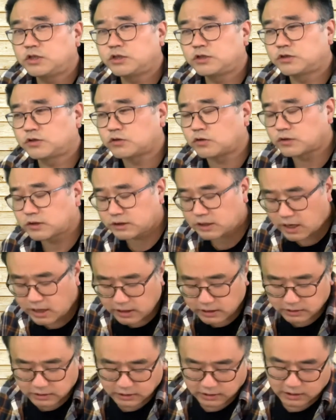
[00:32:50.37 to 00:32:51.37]

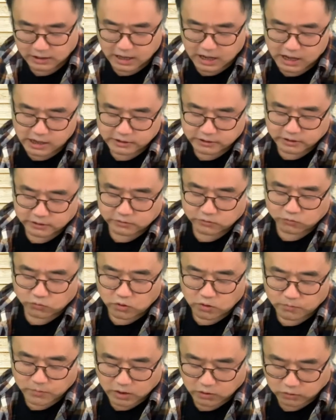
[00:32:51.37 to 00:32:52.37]
society under the
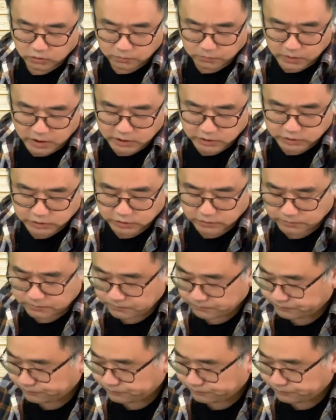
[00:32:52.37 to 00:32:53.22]
Roman occupation,